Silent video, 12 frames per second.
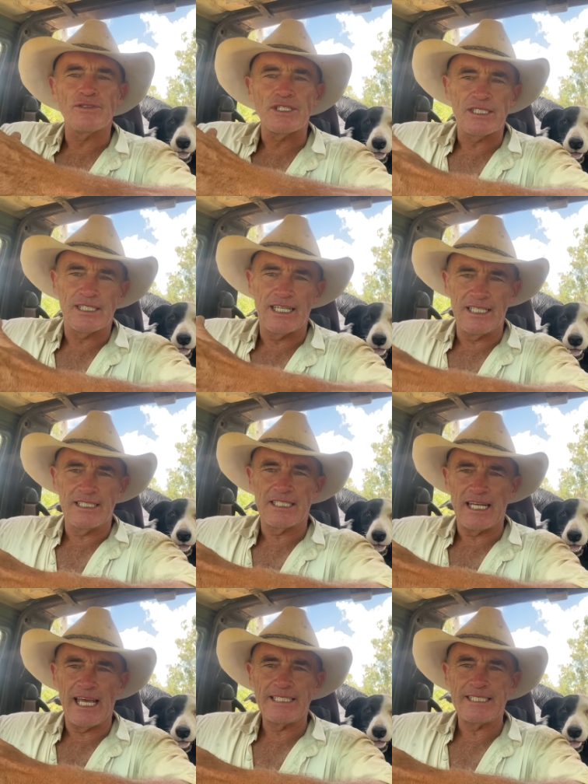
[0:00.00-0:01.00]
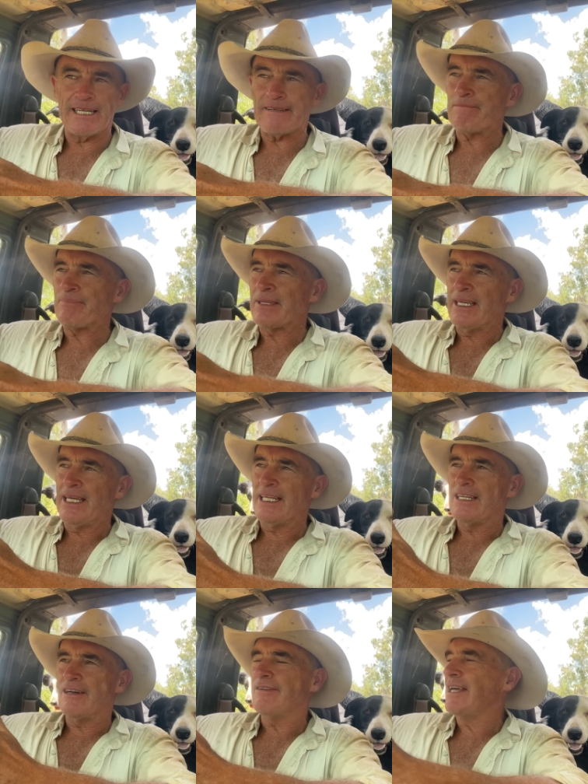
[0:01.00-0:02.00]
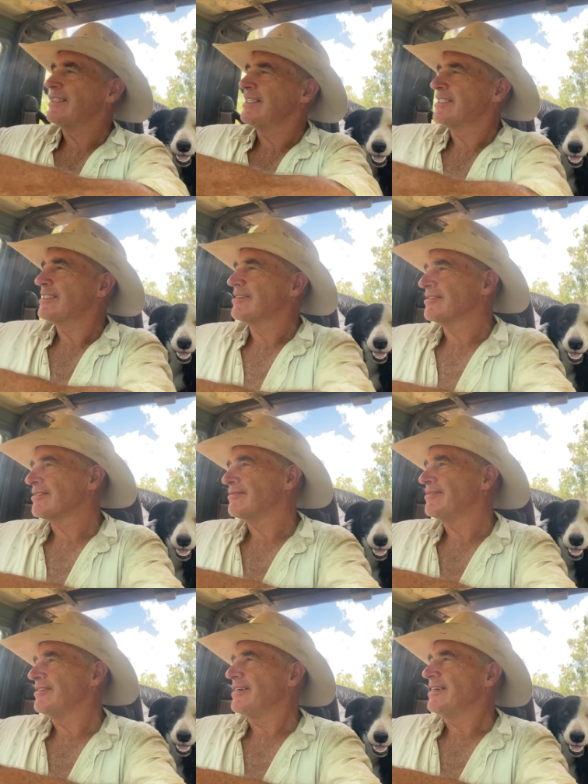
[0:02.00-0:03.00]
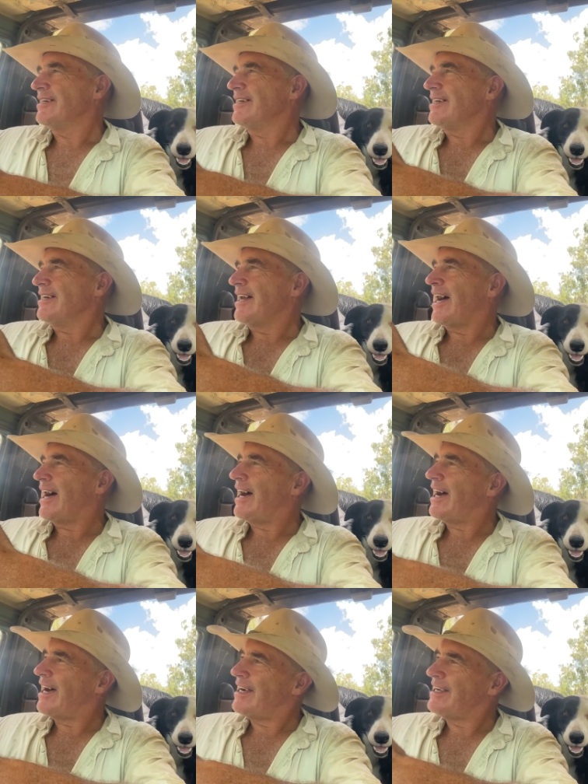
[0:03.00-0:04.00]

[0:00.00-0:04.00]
are seen as an asset. Now I've had this sort of uh,